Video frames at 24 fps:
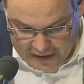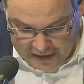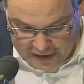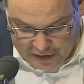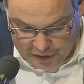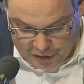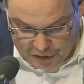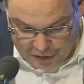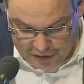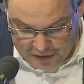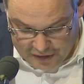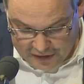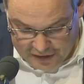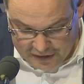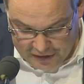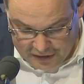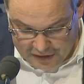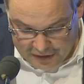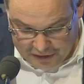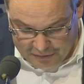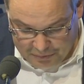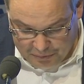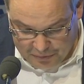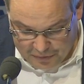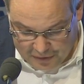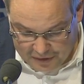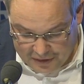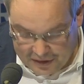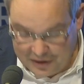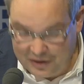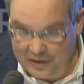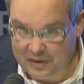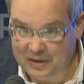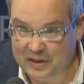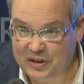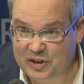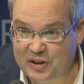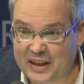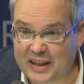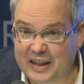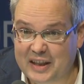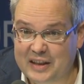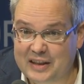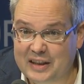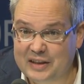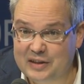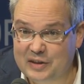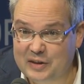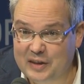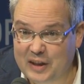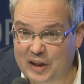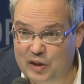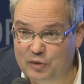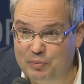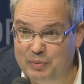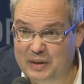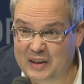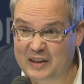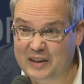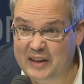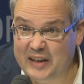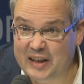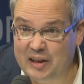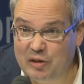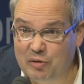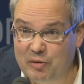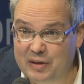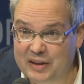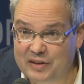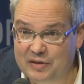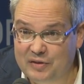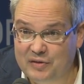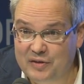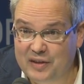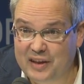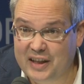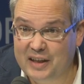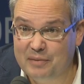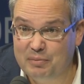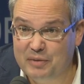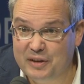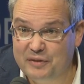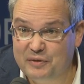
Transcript: as uh, saying that it has been legal at the time.